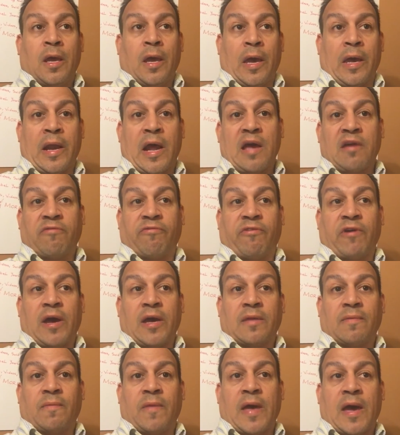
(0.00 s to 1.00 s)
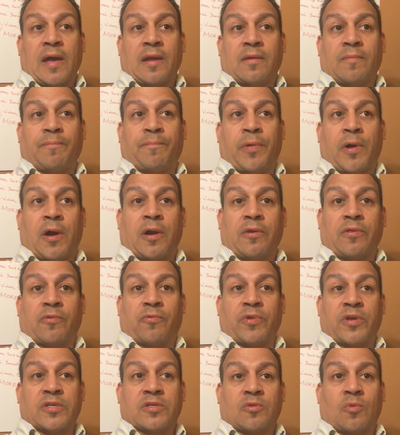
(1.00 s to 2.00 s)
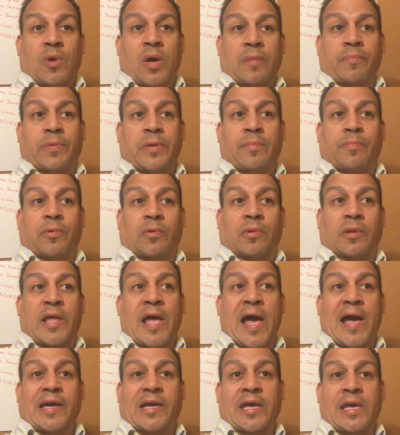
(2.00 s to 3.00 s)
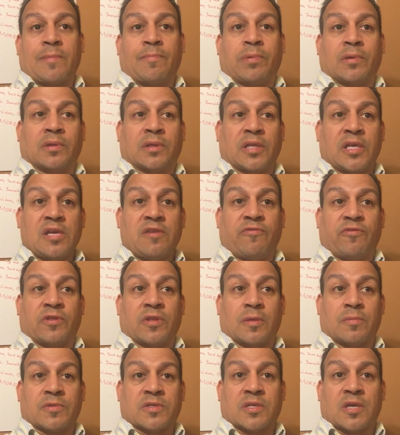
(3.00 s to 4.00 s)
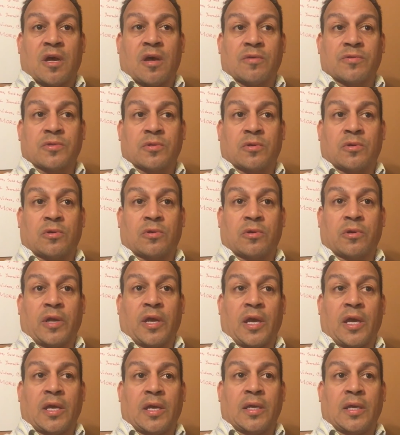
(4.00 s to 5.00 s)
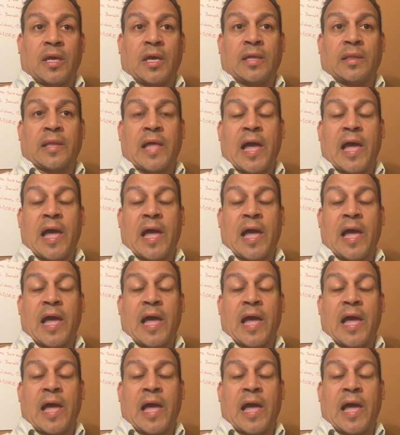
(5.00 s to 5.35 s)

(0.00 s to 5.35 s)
And I find that part of the reason why people lack a belief in themselves, or a